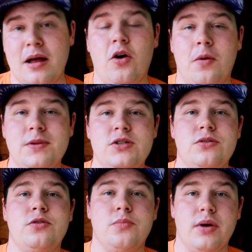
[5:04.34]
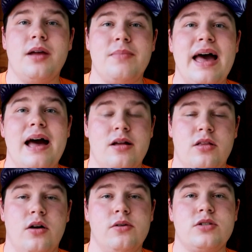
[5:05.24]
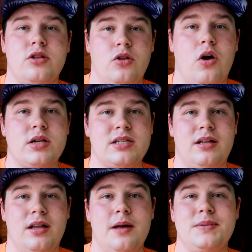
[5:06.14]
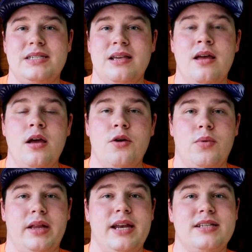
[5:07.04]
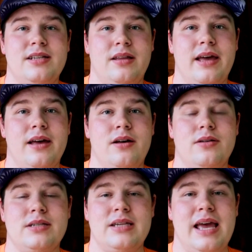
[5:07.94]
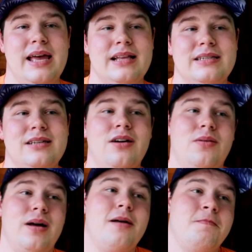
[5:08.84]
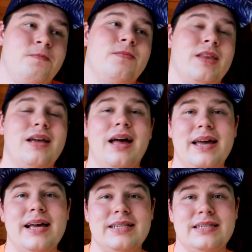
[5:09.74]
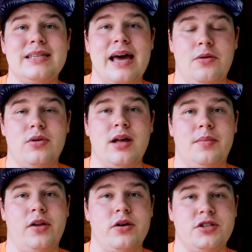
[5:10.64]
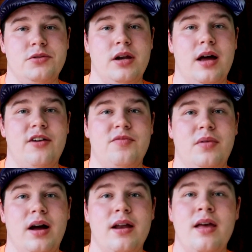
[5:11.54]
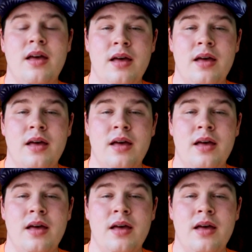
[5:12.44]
hope to bring back those lost clips relating to Legos, and you know what? I guess that will come along soon enough, but